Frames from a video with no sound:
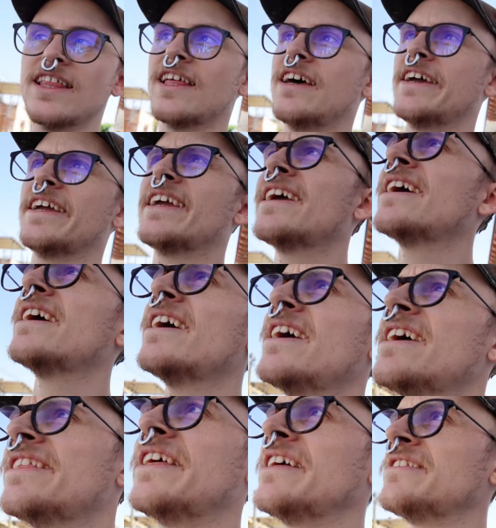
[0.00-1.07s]
like,
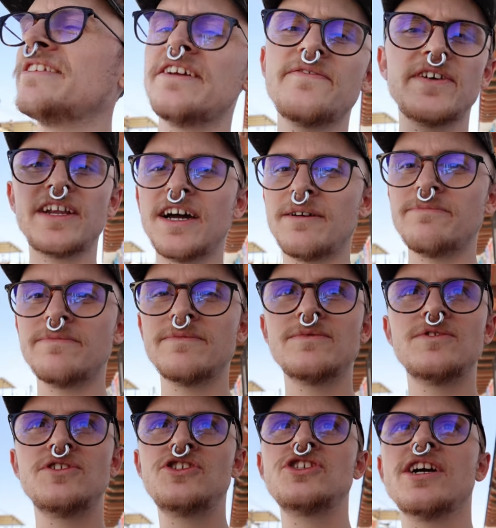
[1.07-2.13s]
they leave it up
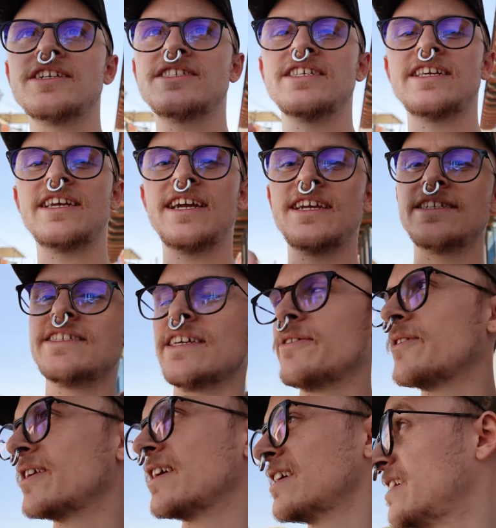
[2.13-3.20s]
just in case they
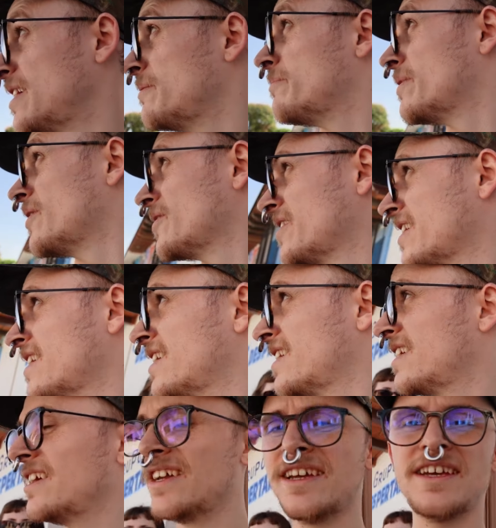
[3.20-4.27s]
want to keep building
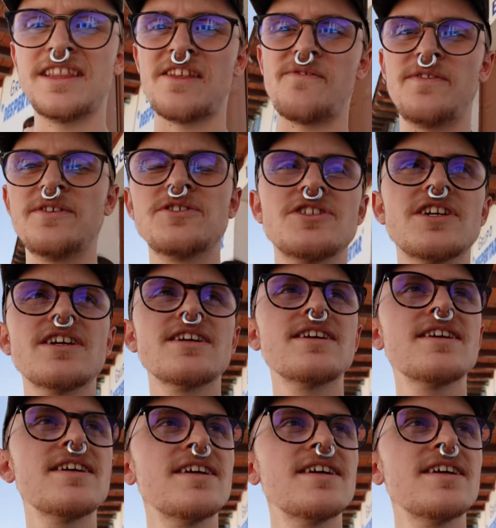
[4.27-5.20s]
in the future.